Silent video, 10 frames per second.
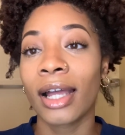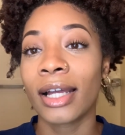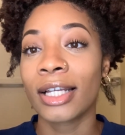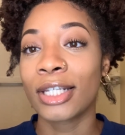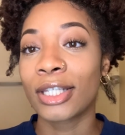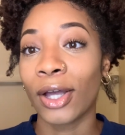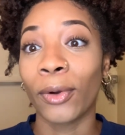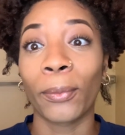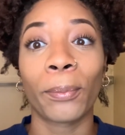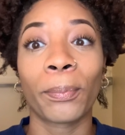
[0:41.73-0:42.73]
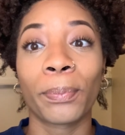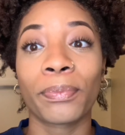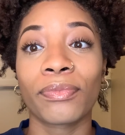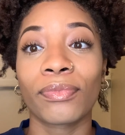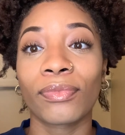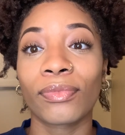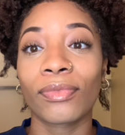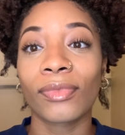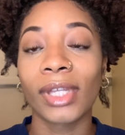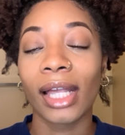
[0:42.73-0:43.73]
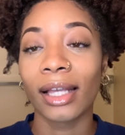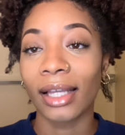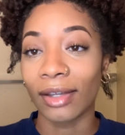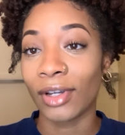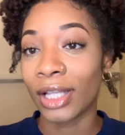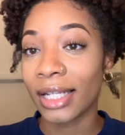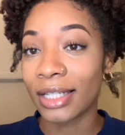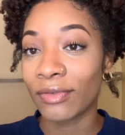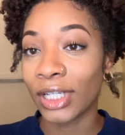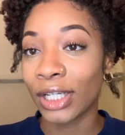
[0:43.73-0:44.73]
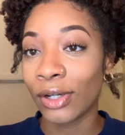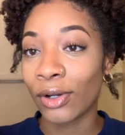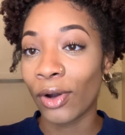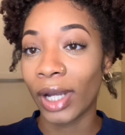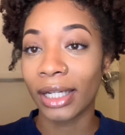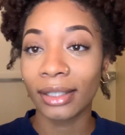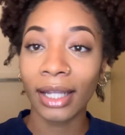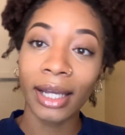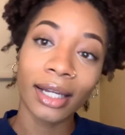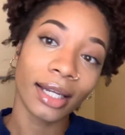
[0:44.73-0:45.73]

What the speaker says: So if y'all like this video, go ahead and like,